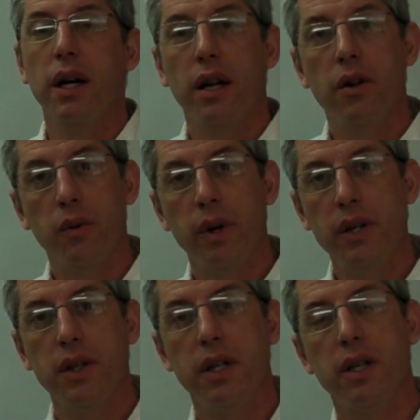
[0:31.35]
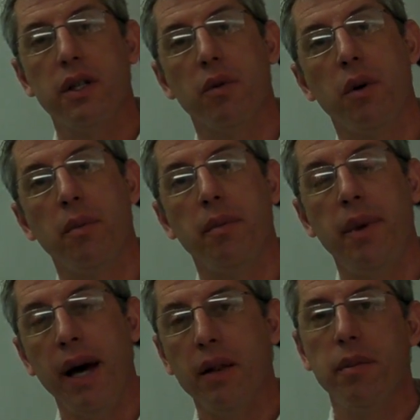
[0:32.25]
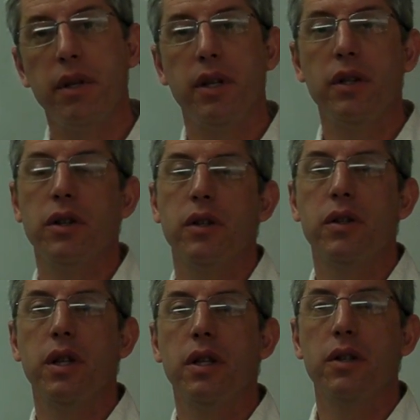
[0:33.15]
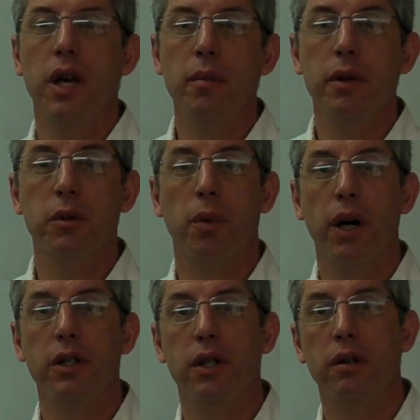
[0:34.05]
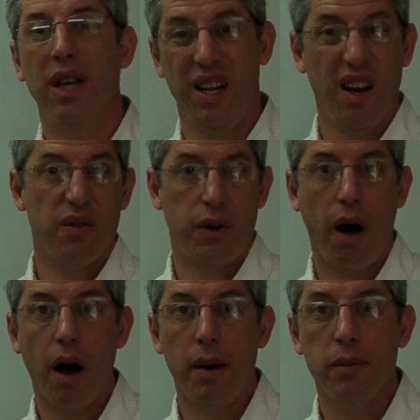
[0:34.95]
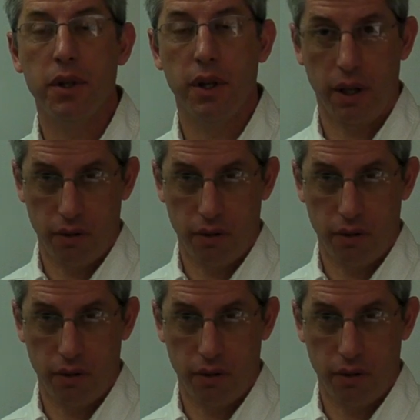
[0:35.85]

Now the reason is that when mathematicians see the same expression enough times,